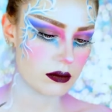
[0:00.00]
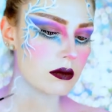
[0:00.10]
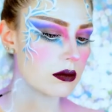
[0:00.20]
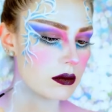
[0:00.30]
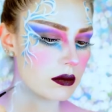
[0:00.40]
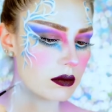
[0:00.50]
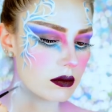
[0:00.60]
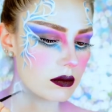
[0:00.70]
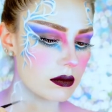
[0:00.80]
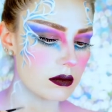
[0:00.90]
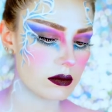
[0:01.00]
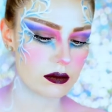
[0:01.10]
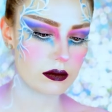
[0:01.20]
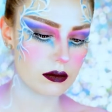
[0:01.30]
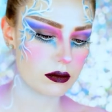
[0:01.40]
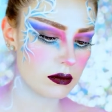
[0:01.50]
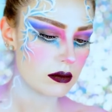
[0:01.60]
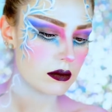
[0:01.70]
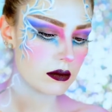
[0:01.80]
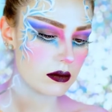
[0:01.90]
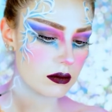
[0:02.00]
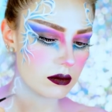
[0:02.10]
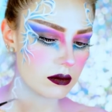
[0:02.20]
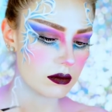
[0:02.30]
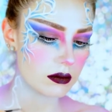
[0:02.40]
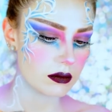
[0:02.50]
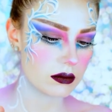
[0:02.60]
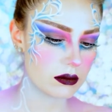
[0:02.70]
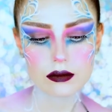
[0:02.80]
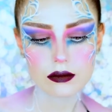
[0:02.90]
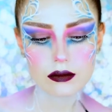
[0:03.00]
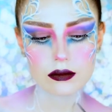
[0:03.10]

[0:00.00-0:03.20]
I just did this on either side of my neck and I'm